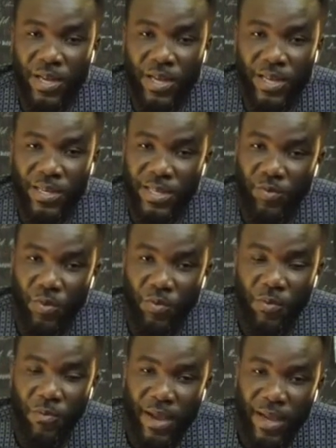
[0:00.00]
Next week we'll
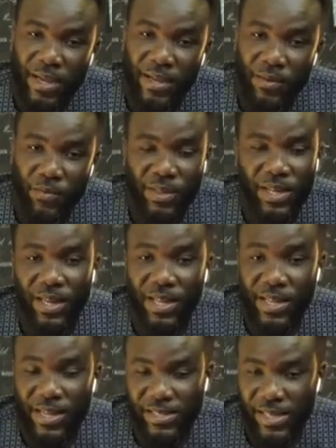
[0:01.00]
be back with
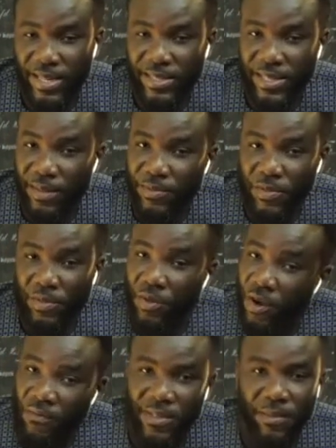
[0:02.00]
another exciting episode
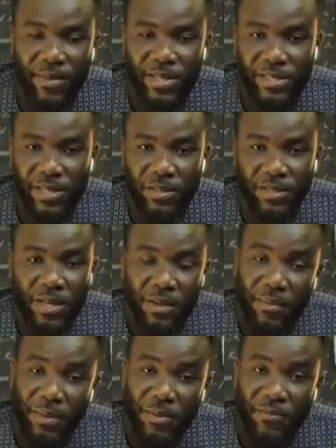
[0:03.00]
of the Men's Lounge.
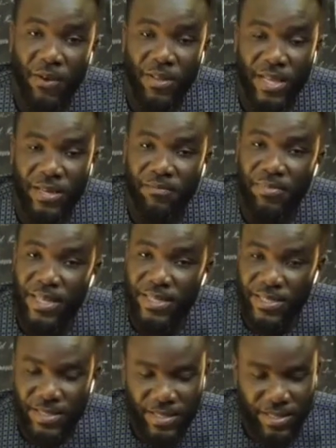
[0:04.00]
But before then,
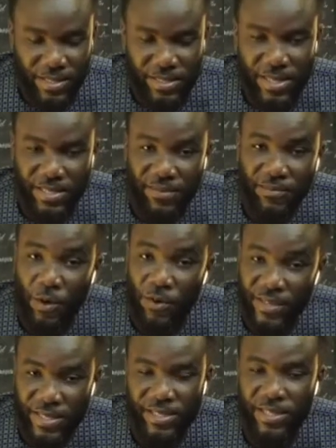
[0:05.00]
please stay safe.
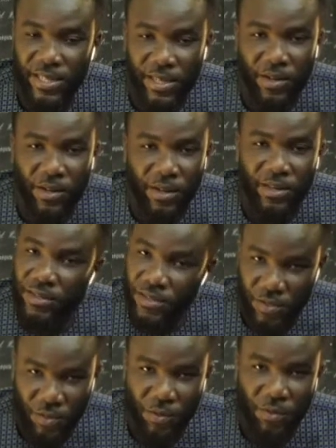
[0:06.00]
COVID is still in the corner,
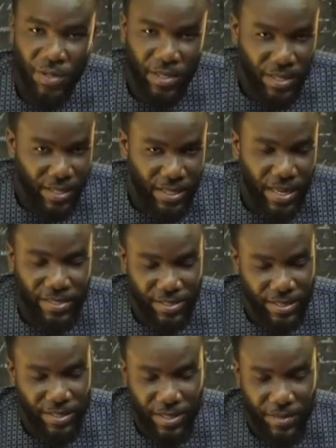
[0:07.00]
so let us
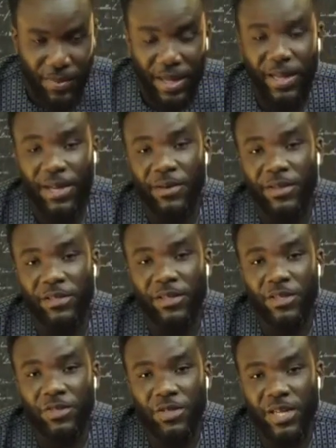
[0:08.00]
keep adhering
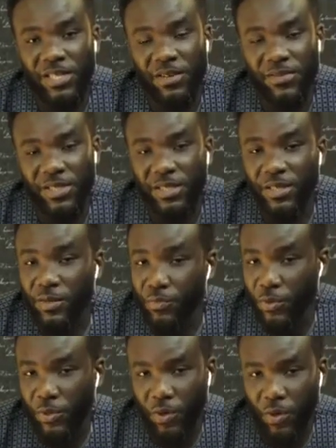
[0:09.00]
to the safety
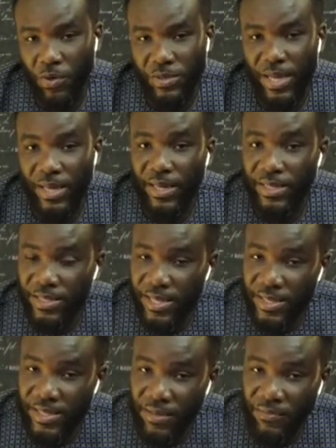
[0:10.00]
protocols and then
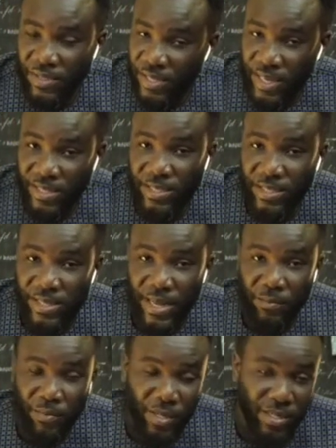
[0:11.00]
stay safe. It's election
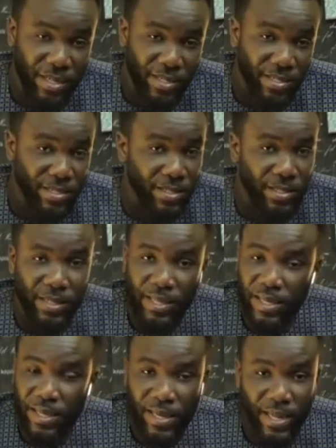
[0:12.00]
time, political season.
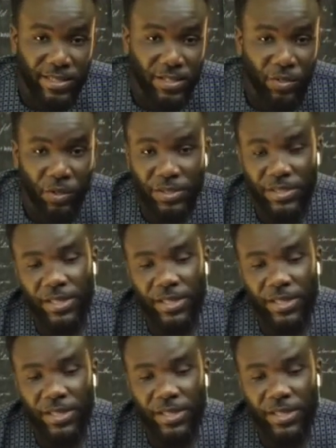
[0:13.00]
Let's not